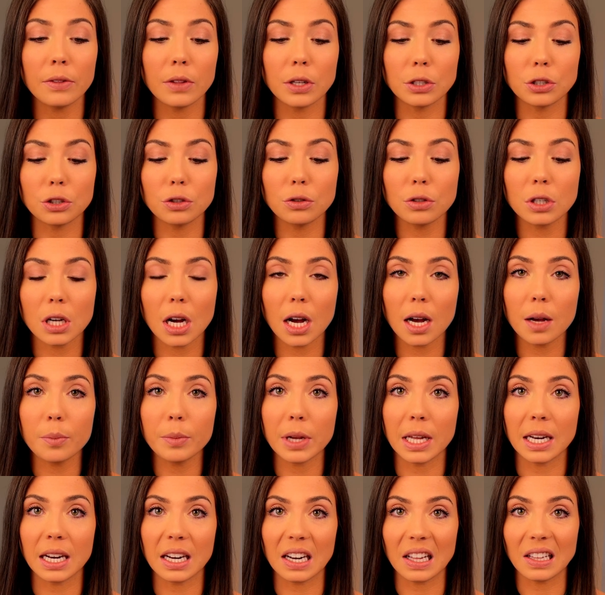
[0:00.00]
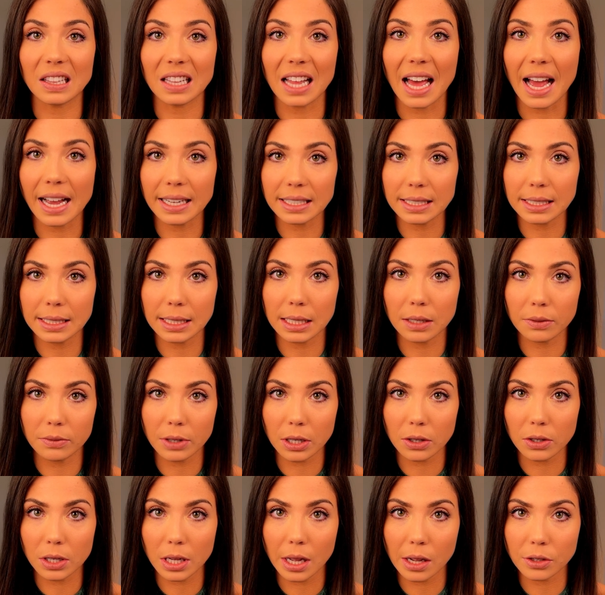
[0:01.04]
They do come in an elastic
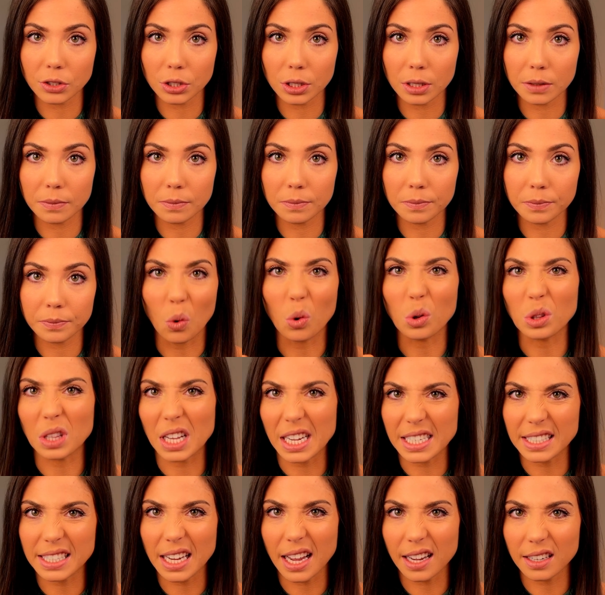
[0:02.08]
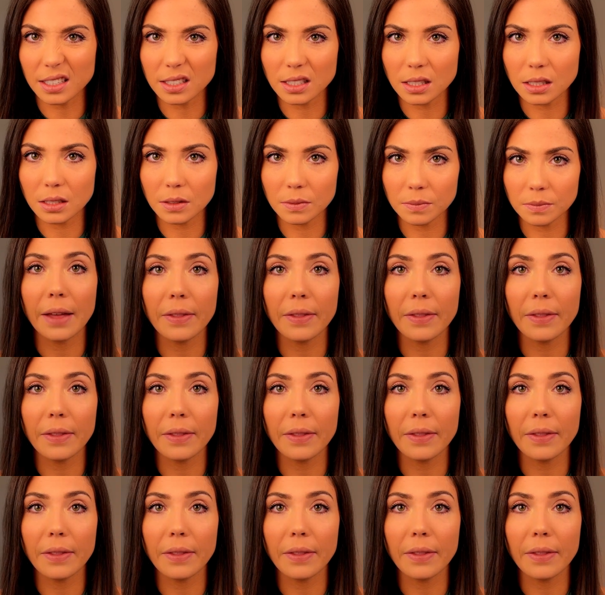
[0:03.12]
variation or latex,